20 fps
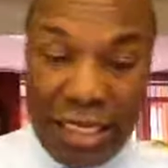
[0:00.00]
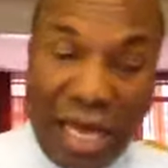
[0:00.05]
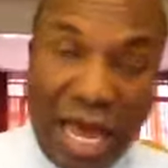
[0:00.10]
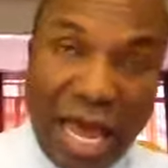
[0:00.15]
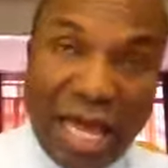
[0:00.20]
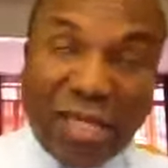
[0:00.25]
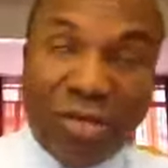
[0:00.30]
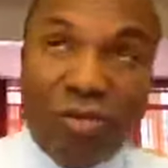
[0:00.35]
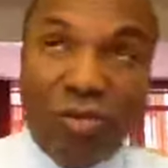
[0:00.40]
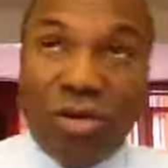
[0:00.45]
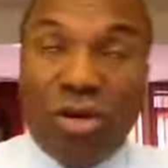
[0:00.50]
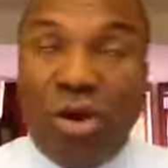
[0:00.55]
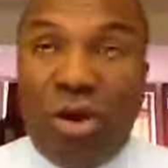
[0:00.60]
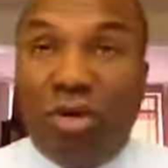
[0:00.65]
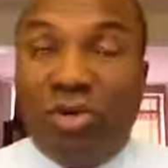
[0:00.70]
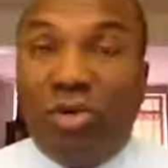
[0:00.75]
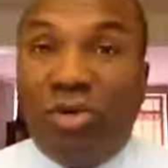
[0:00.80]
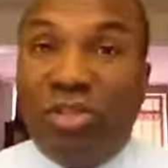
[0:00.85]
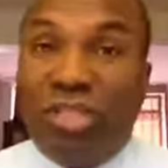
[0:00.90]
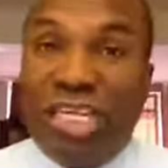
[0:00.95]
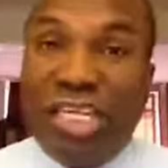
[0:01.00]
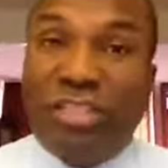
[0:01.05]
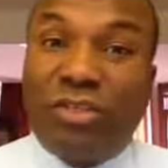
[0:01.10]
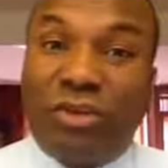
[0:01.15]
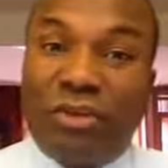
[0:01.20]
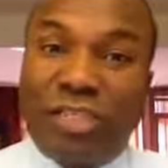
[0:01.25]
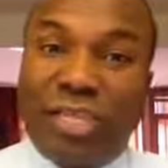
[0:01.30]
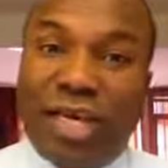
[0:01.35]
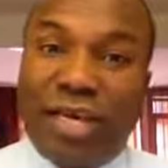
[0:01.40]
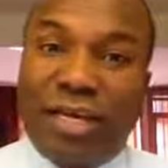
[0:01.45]
and doing all the
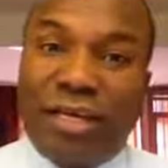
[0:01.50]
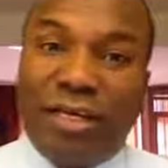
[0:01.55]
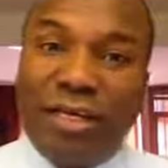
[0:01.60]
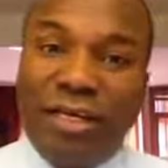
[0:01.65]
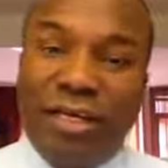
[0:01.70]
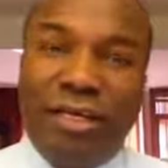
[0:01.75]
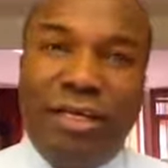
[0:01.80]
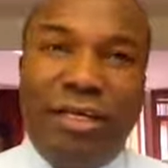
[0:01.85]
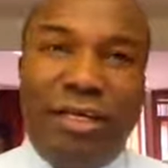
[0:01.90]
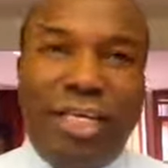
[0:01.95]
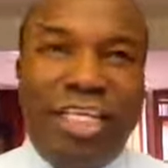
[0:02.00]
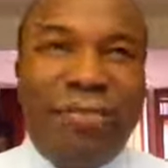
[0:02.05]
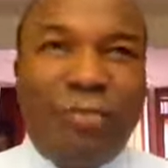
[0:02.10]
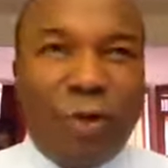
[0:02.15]
discotheque is